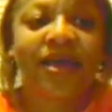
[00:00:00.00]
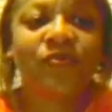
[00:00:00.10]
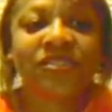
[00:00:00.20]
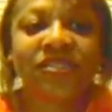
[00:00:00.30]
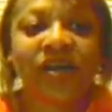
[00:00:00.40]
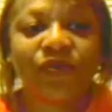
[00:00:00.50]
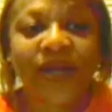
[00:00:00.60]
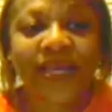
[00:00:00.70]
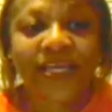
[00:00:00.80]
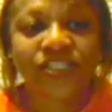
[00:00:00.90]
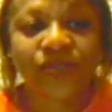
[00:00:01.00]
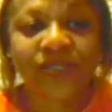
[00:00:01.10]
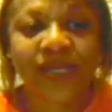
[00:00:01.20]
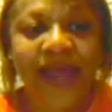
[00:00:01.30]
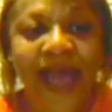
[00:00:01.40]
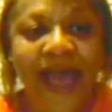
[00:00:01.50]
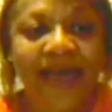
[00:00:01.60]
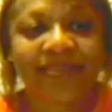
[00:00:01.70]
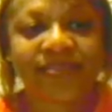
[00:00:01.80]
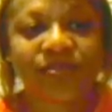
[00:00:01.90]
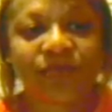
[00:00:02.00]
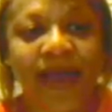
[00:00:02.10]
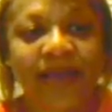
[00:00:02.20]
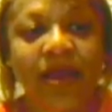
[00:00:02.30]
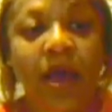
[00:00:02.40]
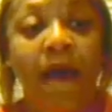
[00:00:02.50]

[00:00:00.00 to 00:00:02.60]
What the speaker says: it was never an issue that I had this right.